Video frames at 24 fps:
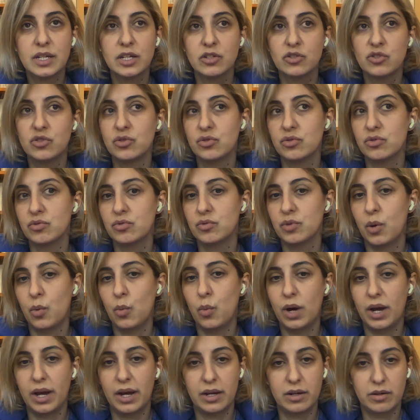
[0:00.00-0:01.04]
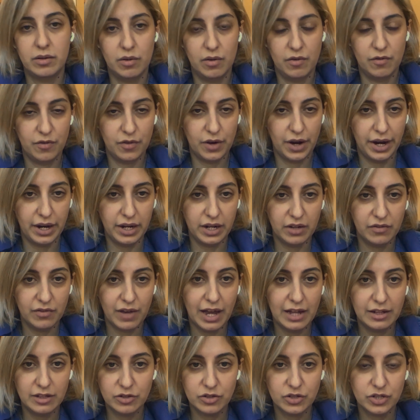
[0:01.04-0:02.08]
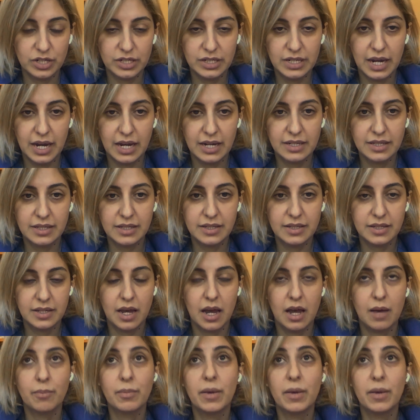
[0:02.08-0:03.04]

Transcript: can do a wide variety of allergy tests.